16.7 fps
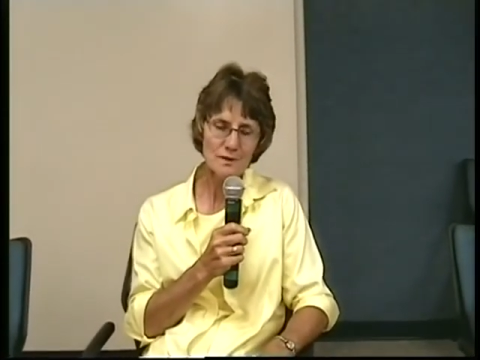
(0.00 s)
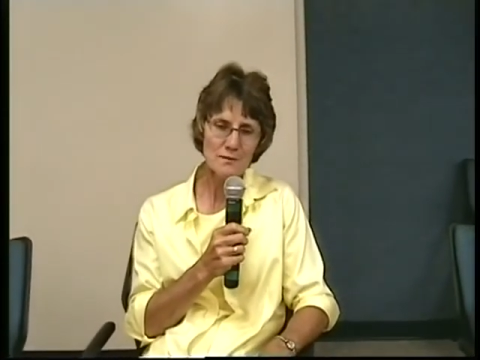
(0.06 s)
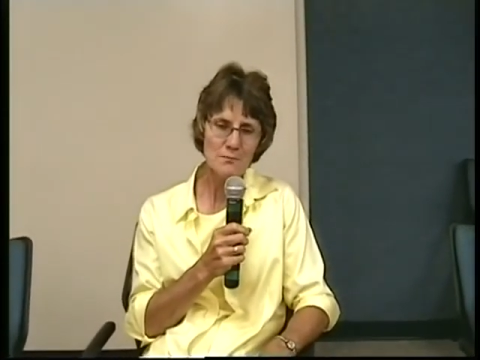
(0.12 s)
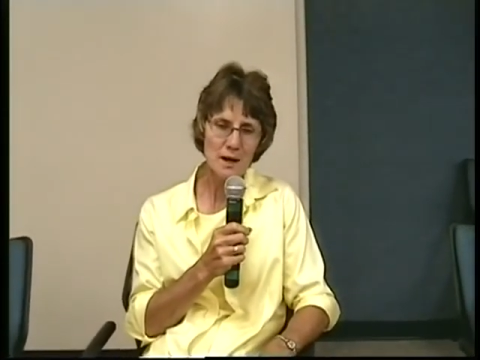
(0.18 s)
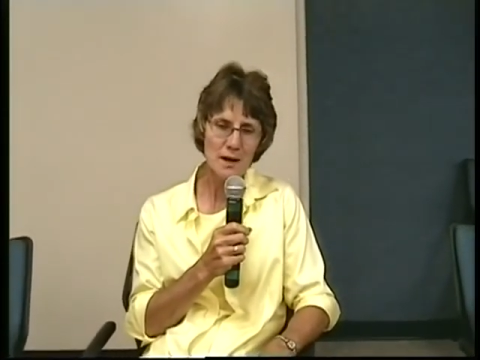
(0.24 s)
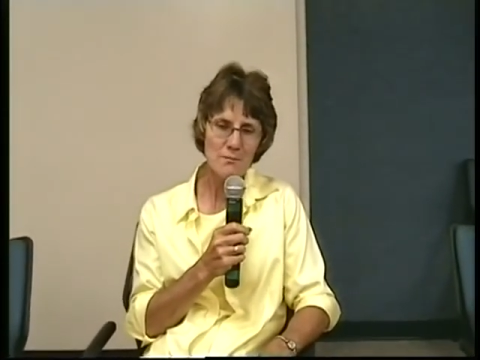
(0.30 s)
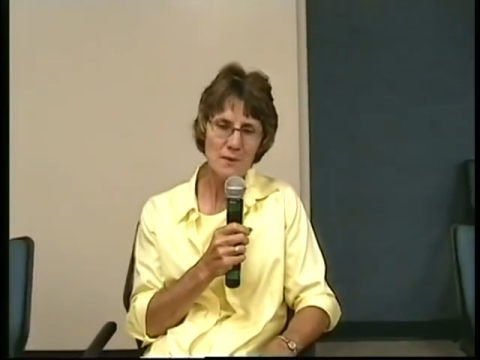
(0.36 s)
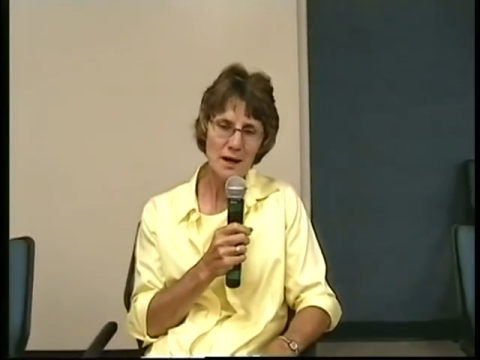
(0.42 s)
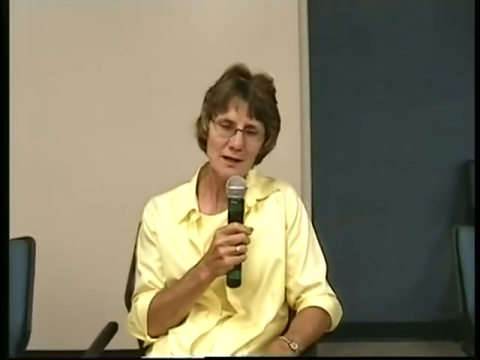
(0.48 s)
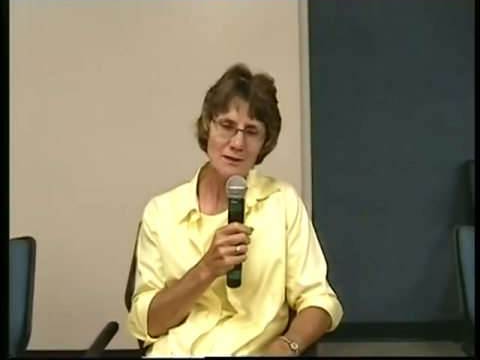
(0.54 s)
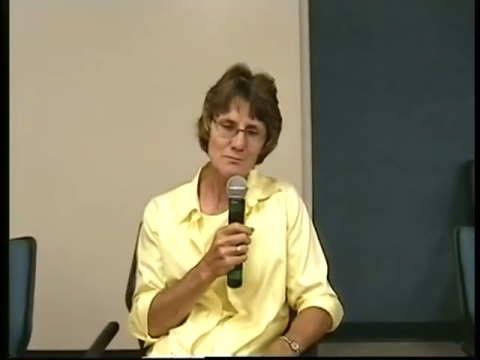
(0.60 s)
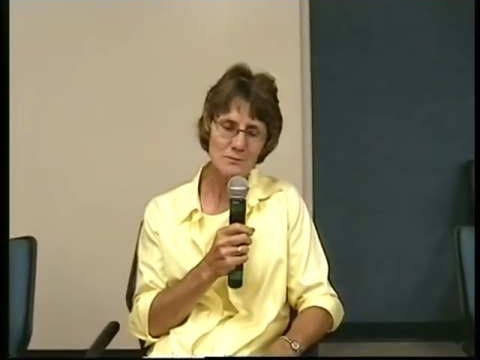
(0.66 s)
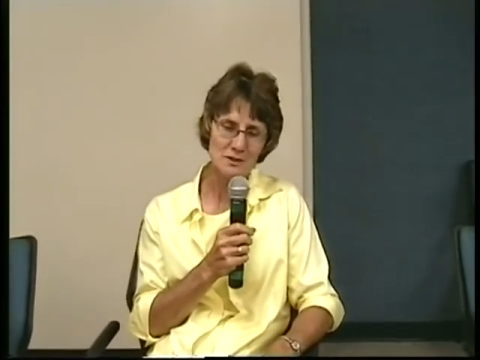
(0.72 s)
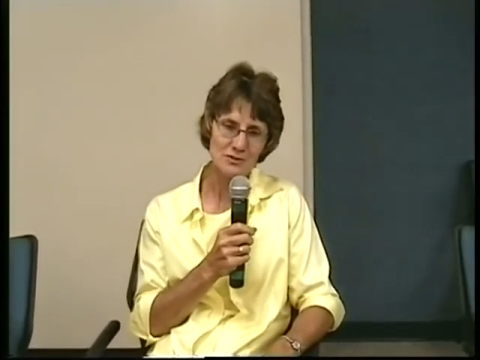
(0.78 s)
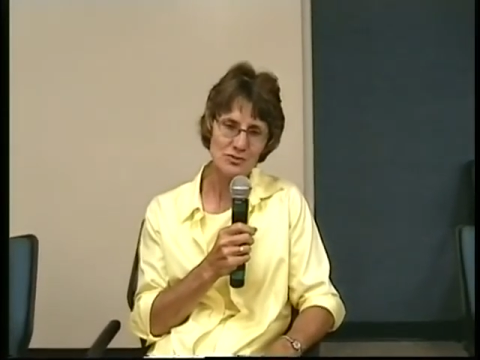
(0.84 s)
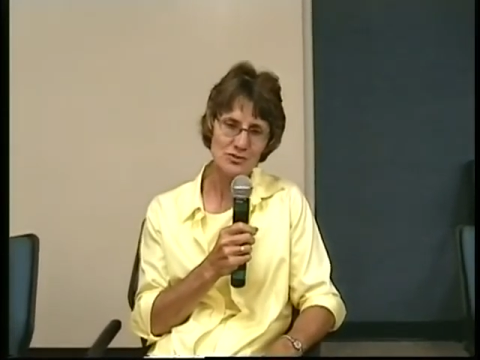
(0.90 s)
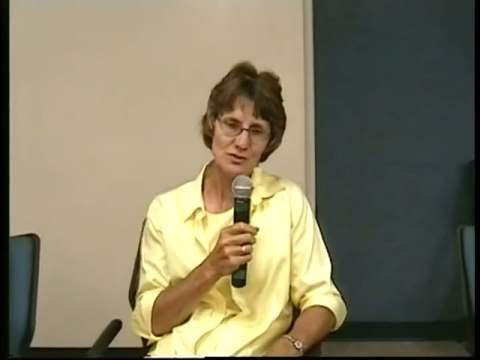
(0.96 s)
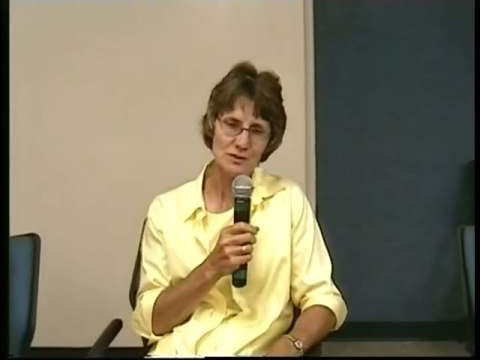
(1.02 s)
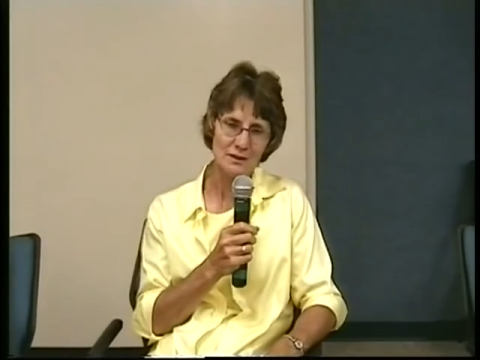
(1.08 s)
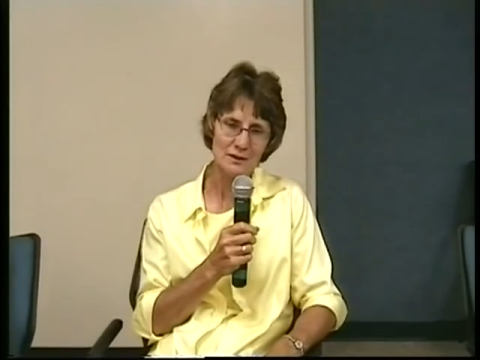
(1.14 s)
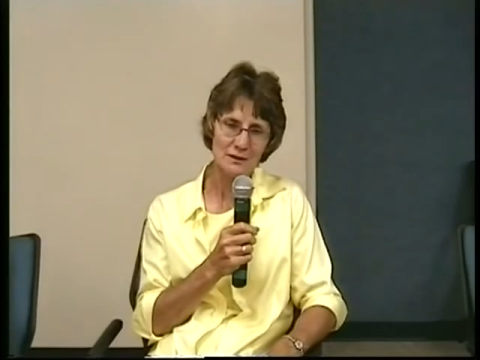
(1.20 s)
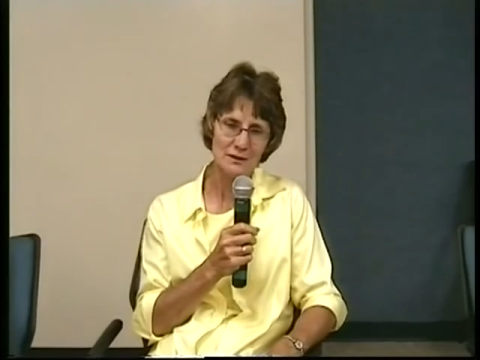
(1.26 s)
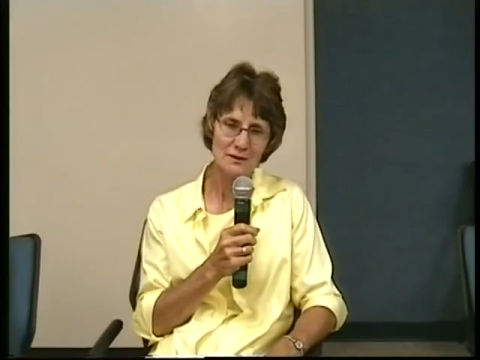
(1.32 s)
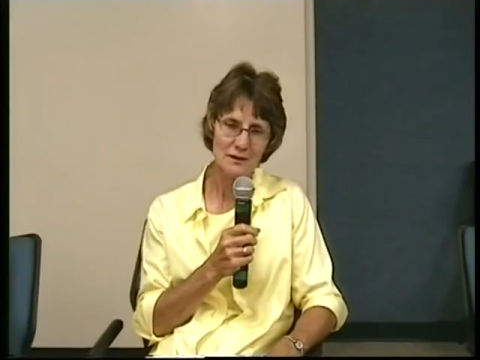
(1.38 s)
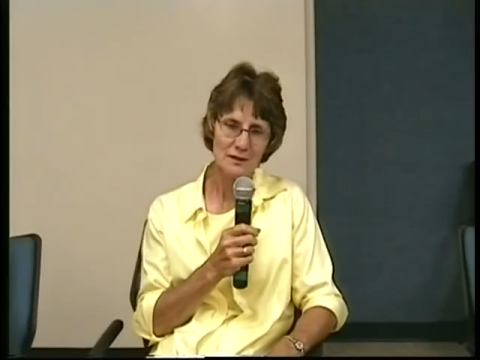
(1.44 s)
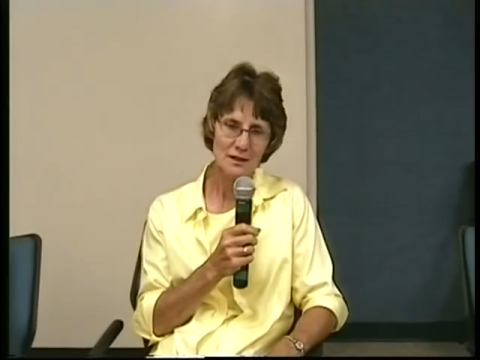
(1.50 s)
my mom mentioning,